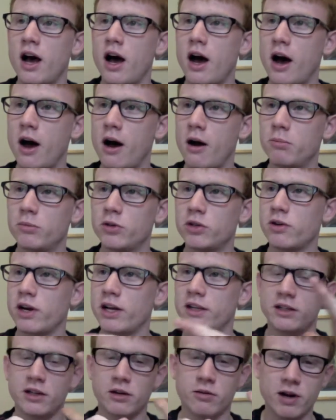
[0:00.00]

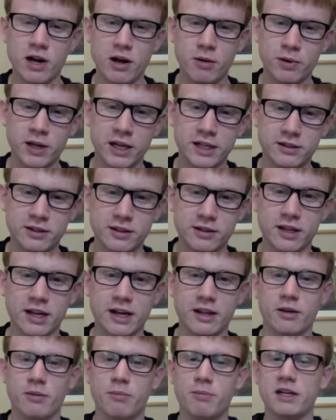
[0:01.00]
directing around places
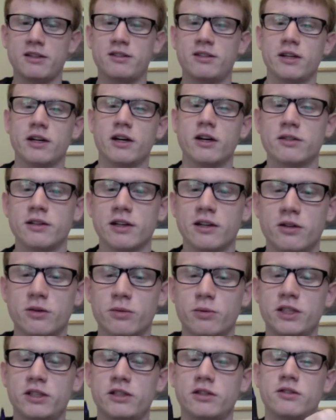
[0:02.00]
like the Battersea Art Centre,
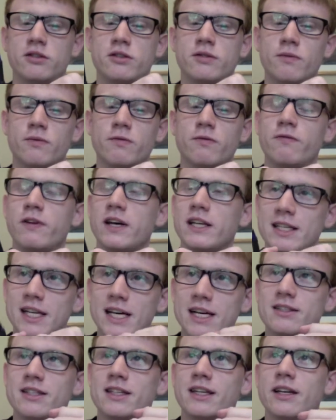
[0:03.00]
which is
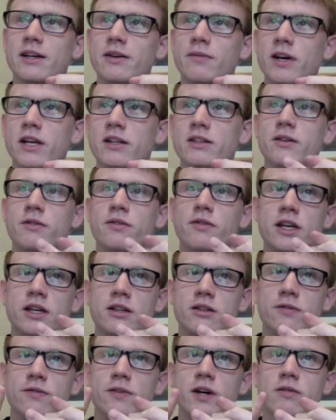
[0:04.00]
fantastically inventive,
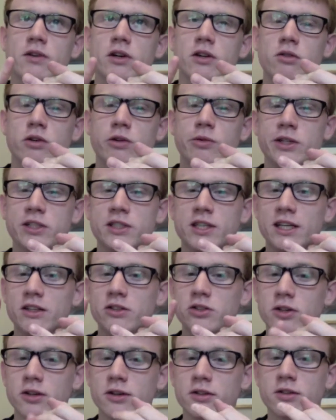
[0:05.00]
Theatre 503, which
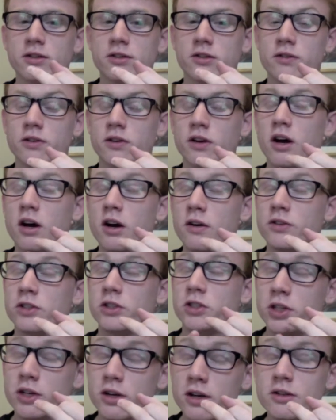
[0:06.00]
takes chance after
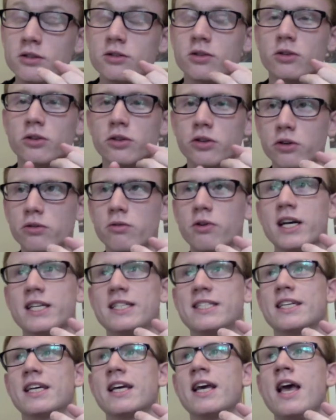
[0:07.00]
chance on new
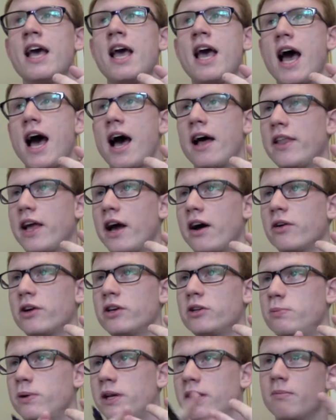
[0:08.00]
writing, and now
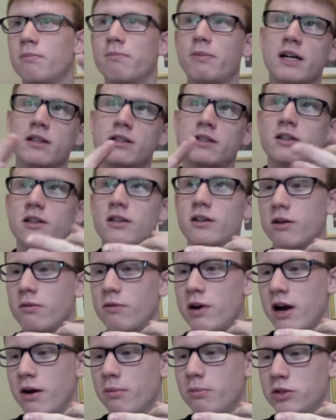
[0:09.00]
he's been batted
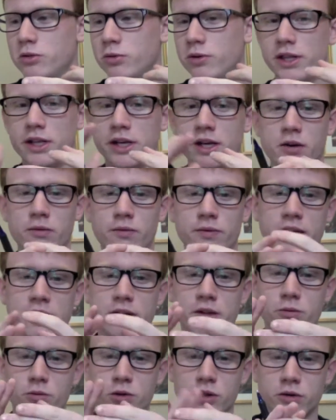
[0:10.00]
around between the Young Vic
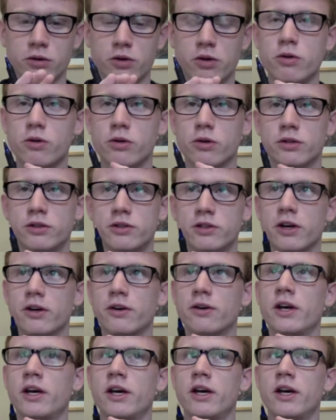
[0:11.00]
and the Royal Court. So